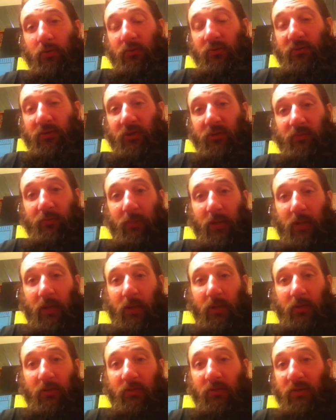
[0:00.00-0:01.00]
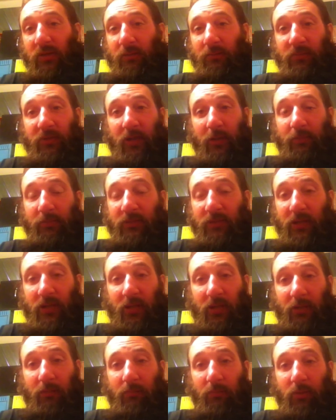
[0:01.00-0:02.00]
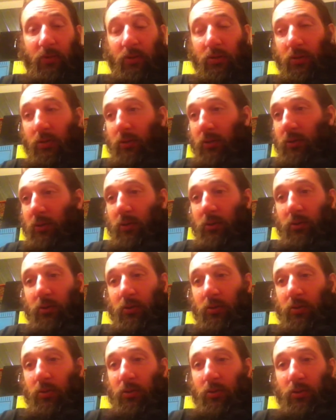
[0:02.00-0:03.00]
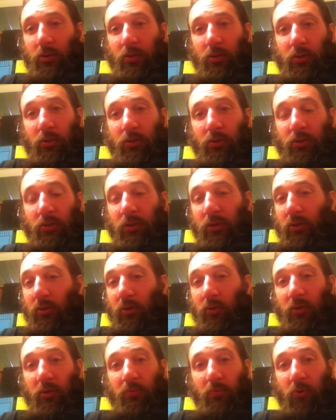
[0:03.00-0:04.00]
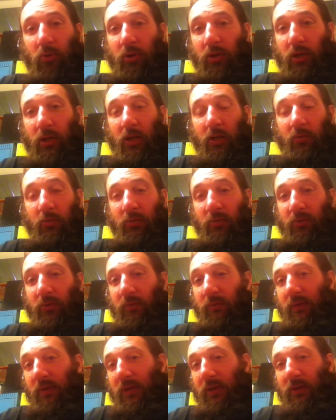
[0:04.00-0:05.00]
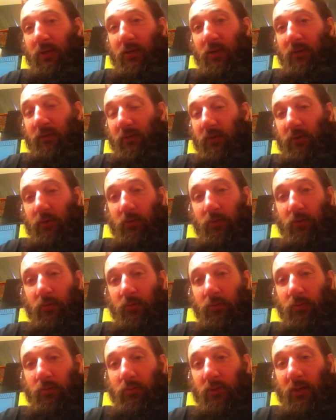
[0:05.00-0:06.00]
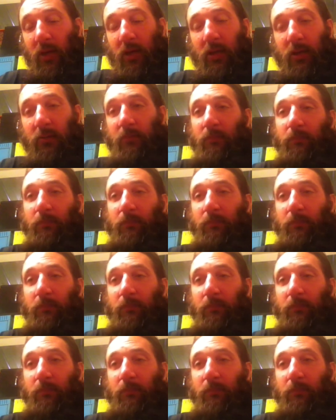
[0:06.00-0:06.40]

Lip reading: 6-man sleep dep team in the early morning hours of any given night.